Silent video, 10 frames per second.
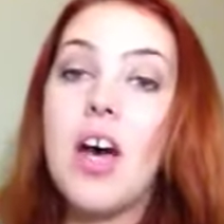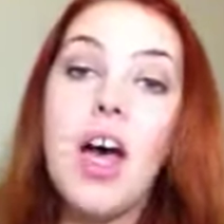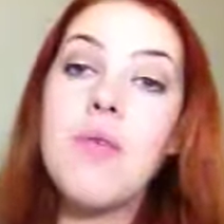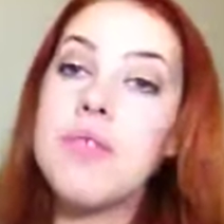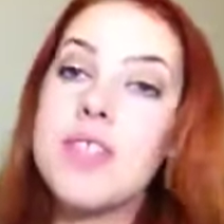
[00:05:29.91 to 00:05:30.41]

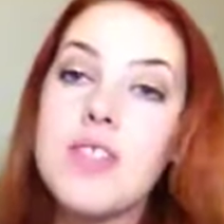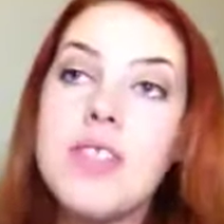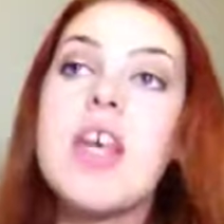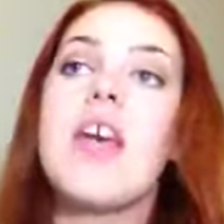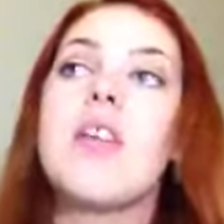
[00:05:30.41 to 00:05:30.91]
I will still
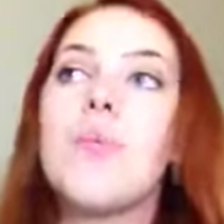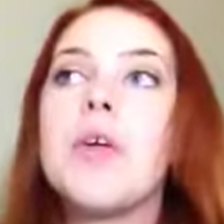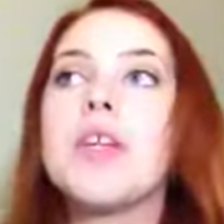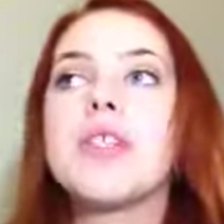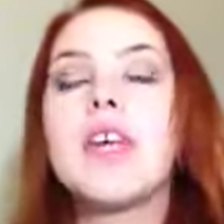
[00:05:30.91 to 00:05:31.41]
say, the
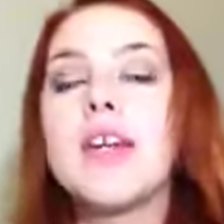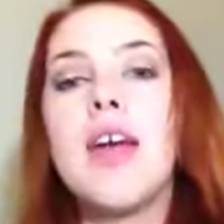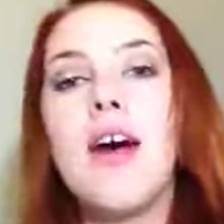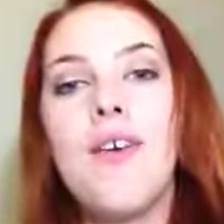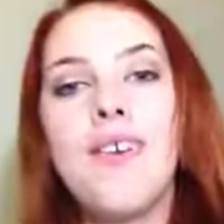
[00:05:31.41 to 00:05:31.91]
biggest
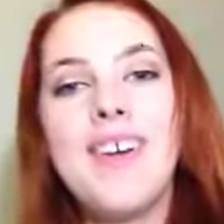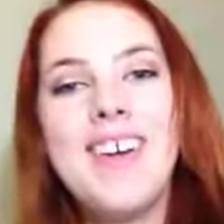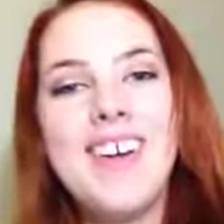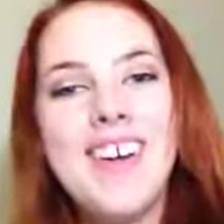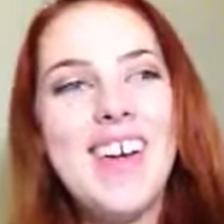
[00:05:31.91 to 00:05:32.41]

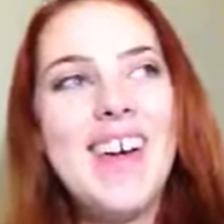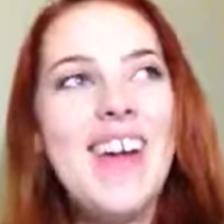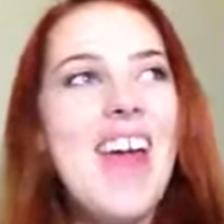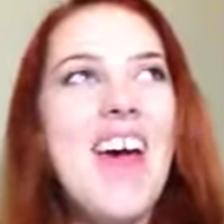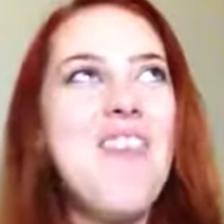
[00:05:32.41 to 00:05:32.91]
letdown
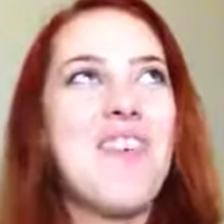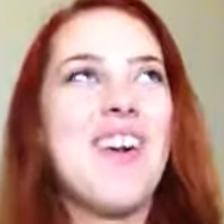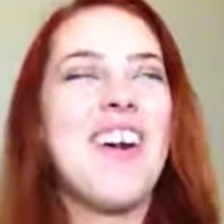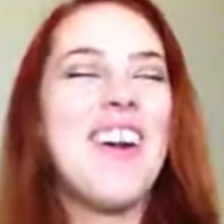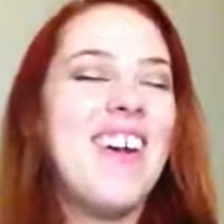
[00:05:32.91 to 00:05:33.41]

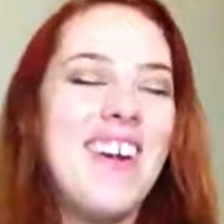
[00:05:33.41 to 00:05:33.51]
ever,